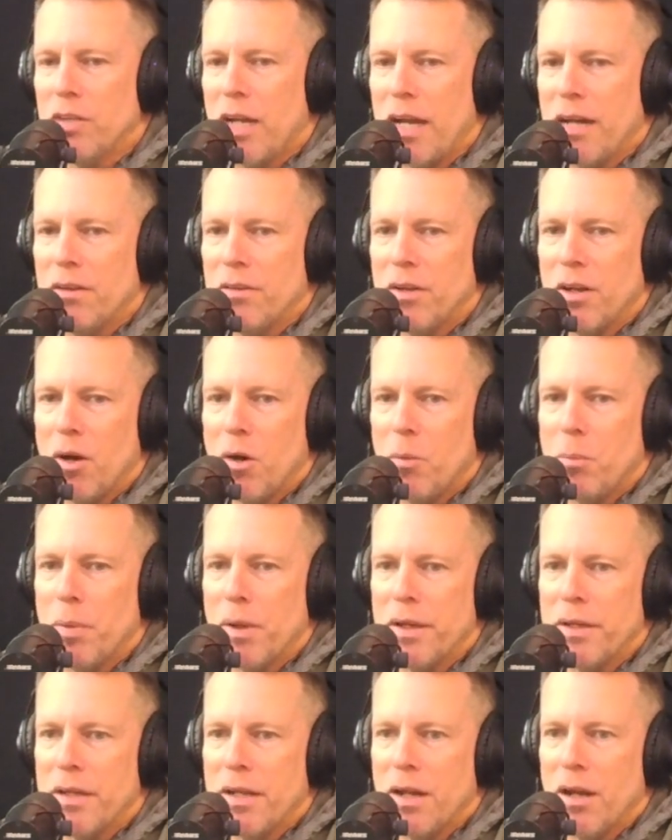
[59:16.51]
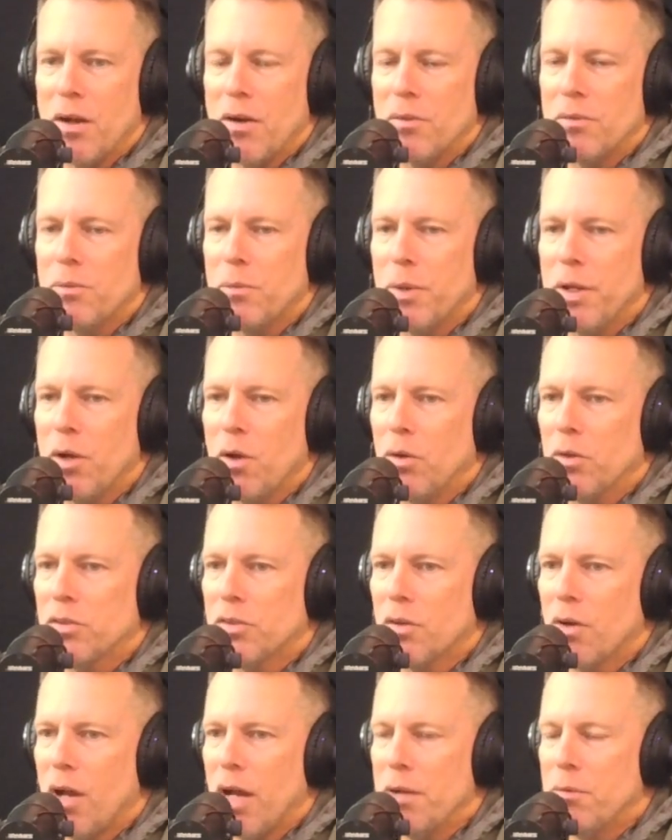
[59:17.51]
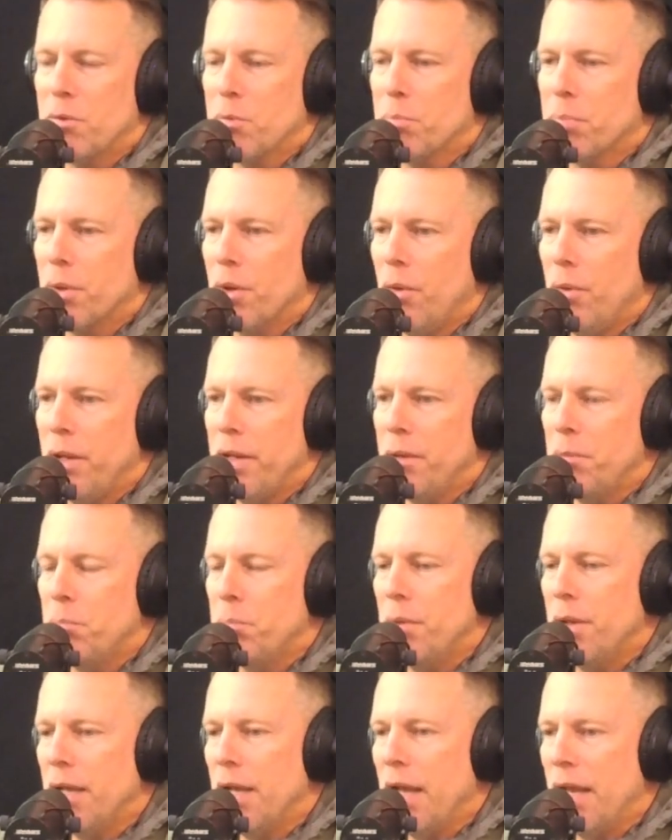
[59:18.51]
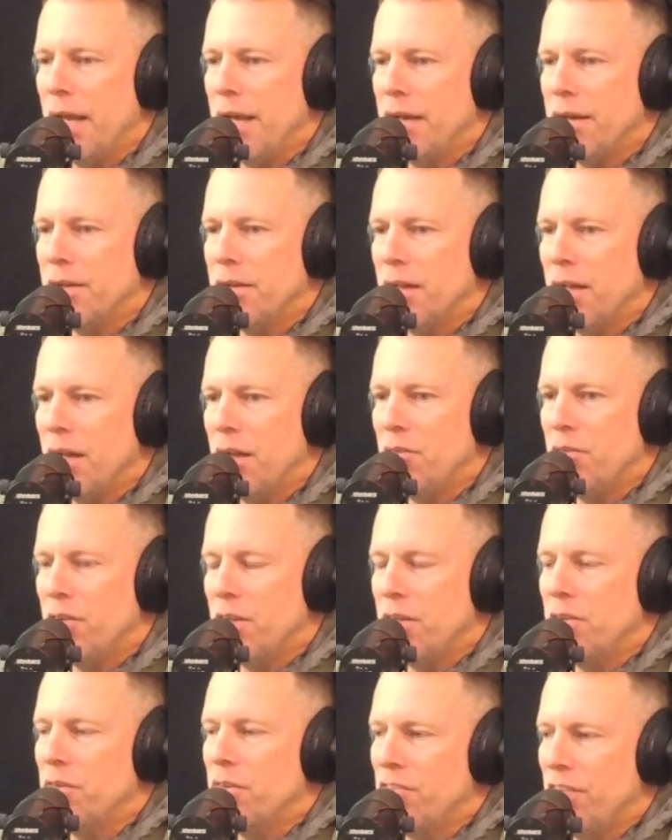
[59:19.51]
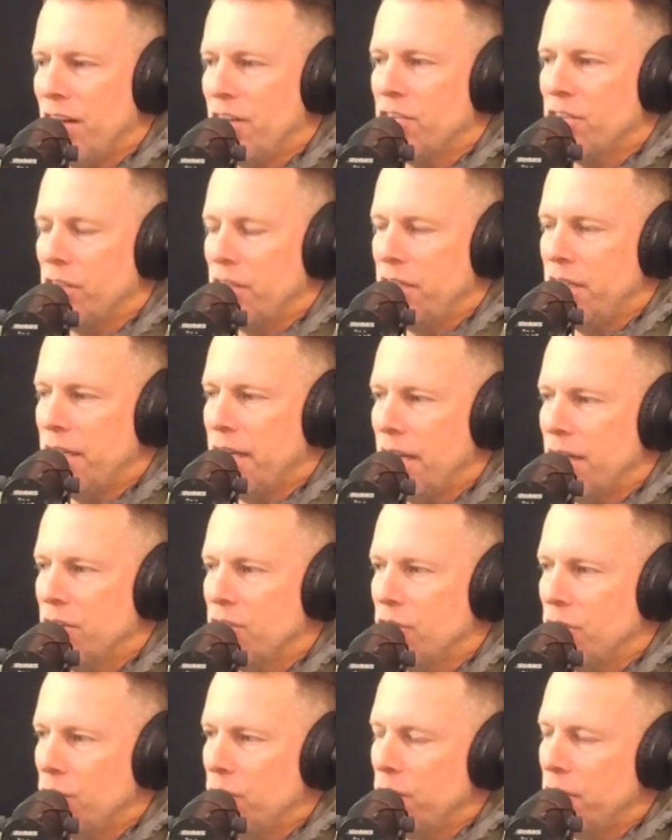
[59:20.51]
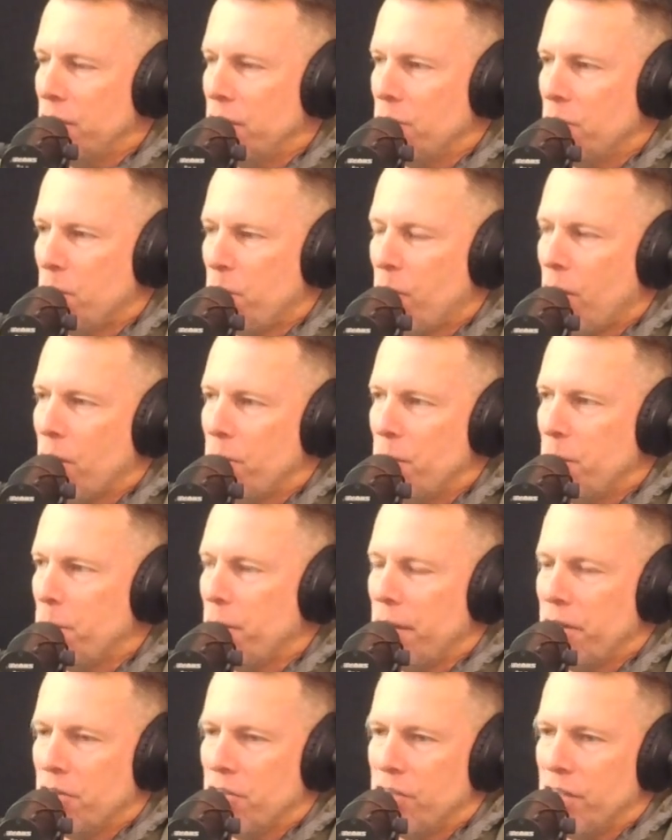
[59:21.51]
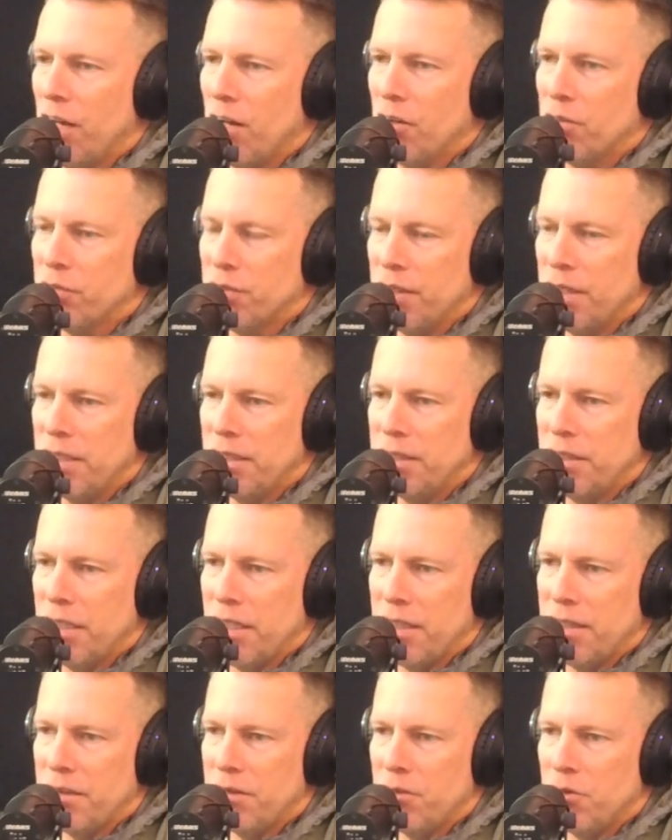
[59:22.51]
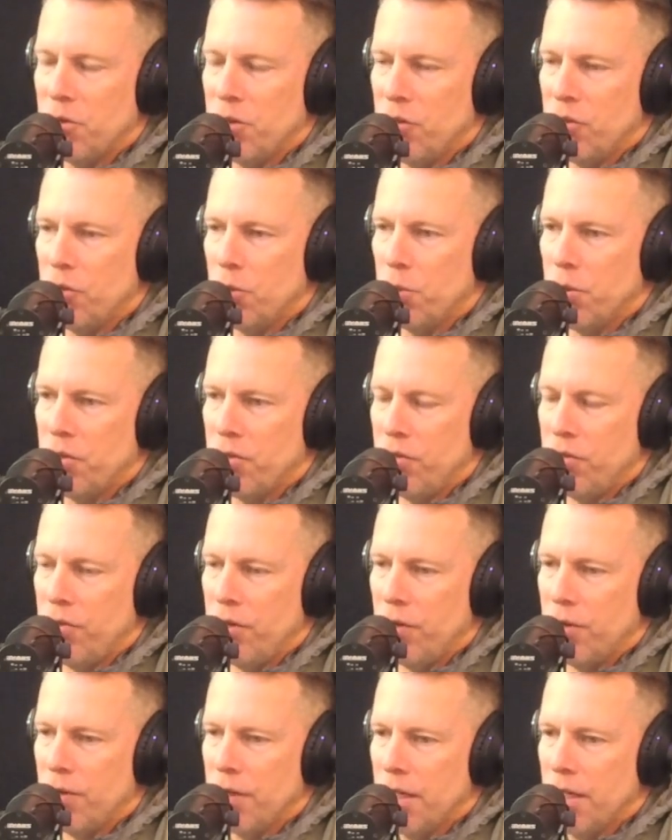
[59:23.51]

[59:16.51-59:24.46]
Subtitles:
I don't know. But, we all tried with Brody, and eventually you get into your apartment by yourself and you do what you do.